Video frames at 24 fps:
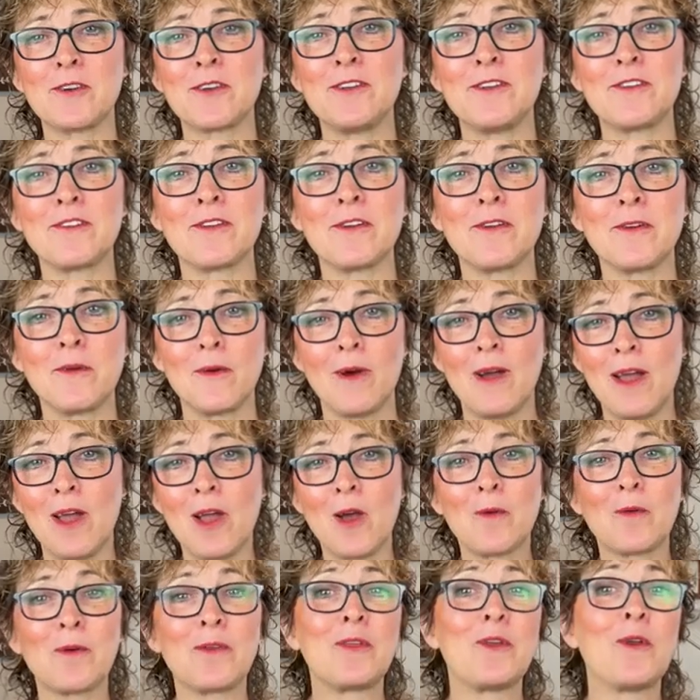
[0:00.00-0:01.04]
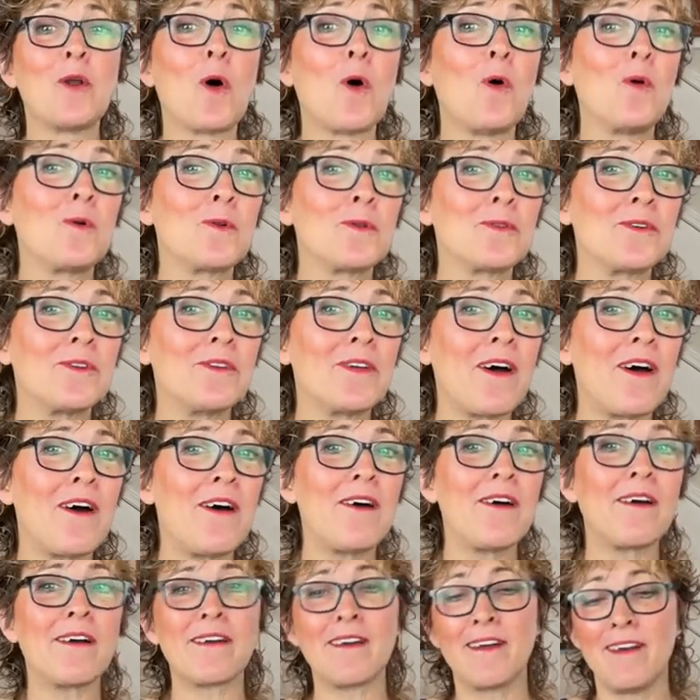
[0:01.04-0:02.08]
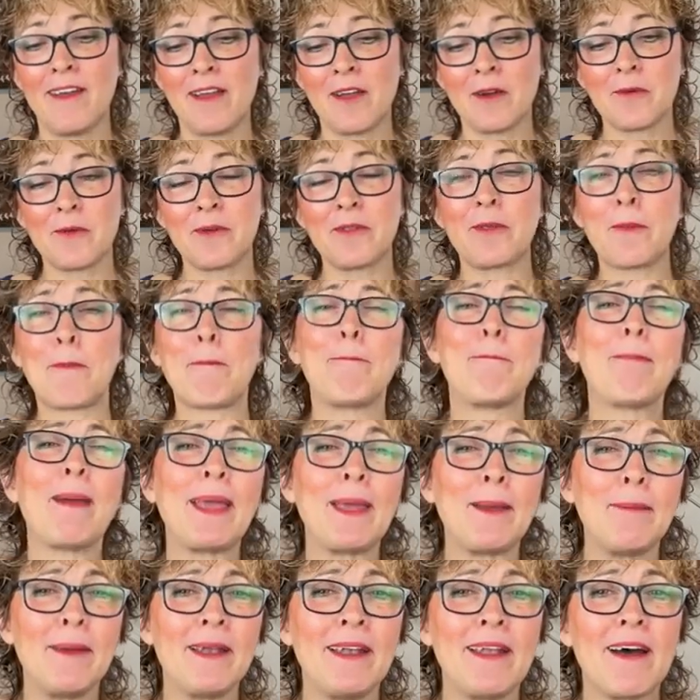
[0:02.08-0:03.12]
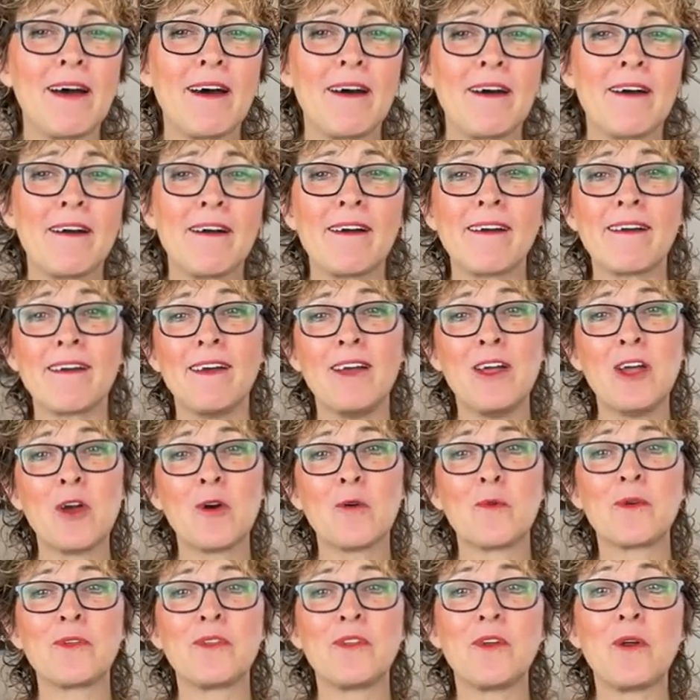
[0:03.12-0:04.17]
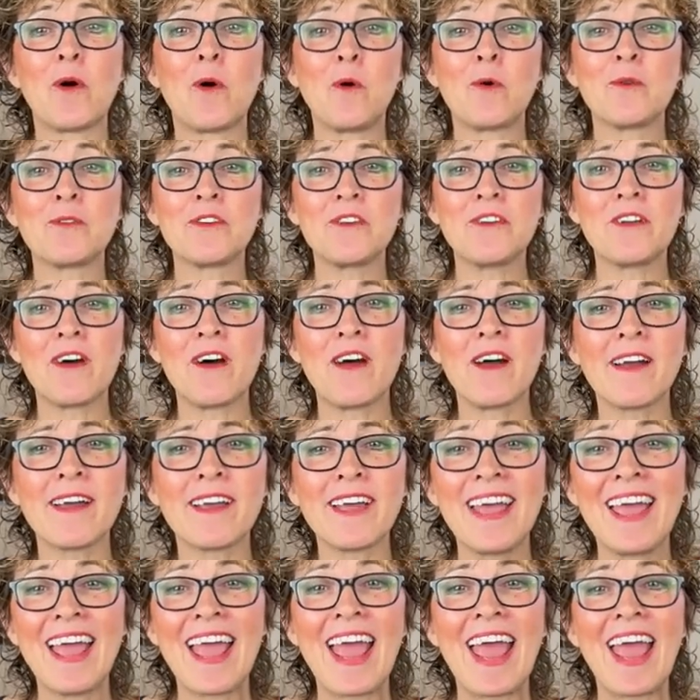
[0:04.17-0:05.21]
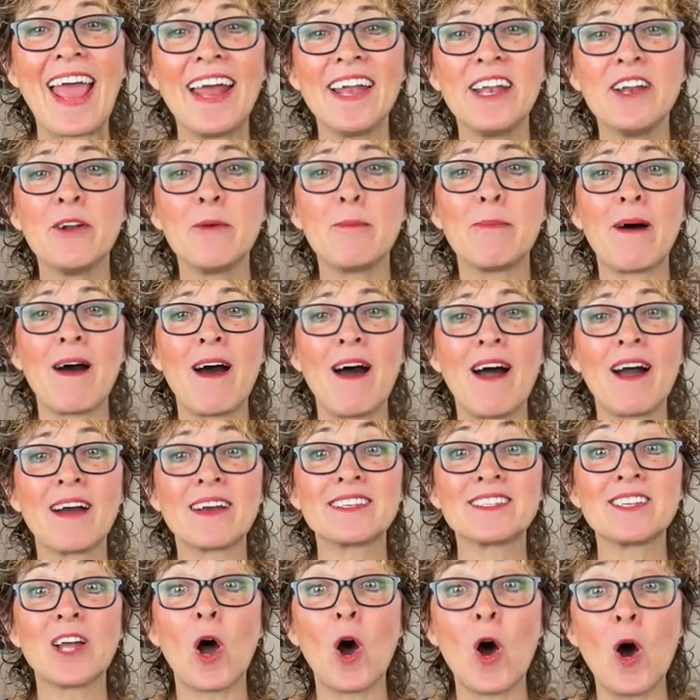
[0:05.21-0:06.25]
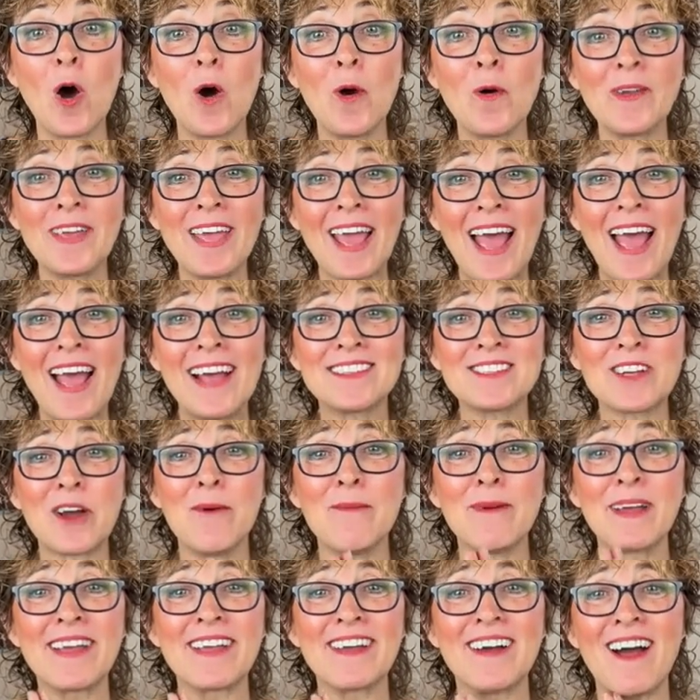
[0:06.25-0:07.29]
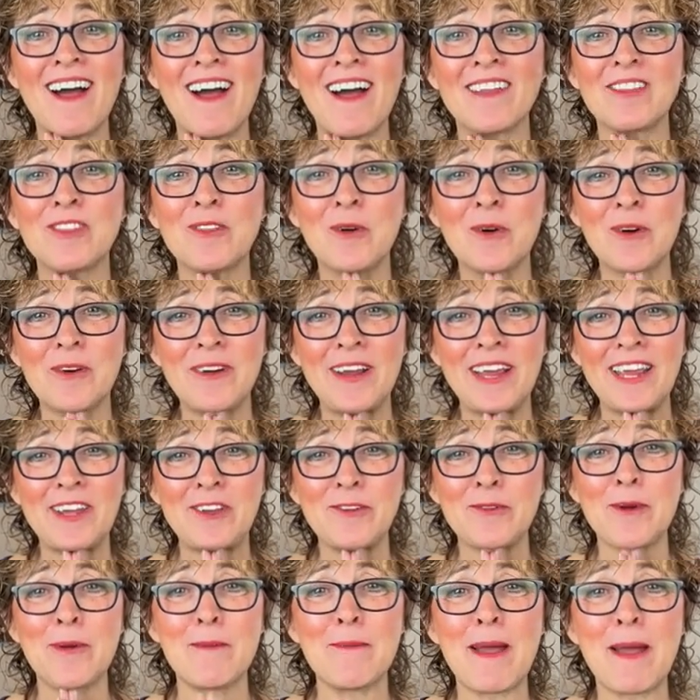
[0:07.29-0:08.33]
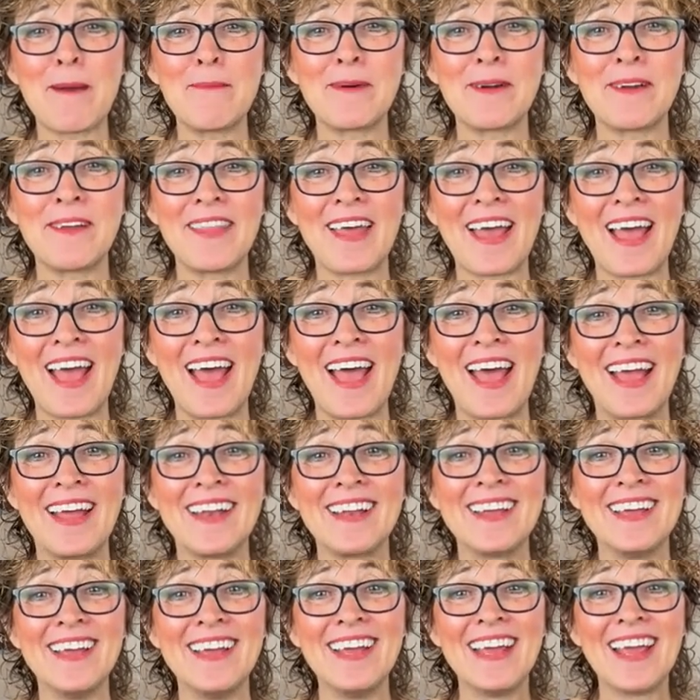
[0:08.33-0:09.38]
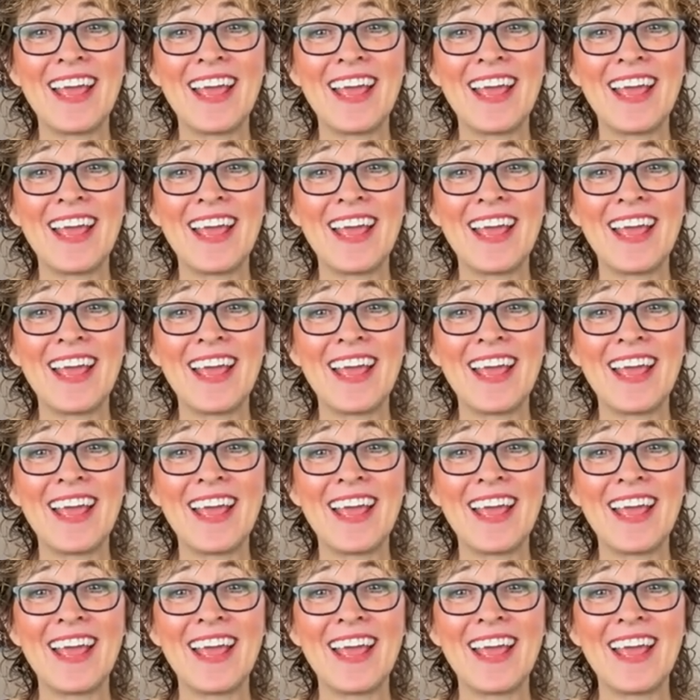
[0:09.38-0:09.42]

you can do with an older dog, with a baby dog, with an older dog, head in a box. Oh yes, oh my God, Laurie, you remember that.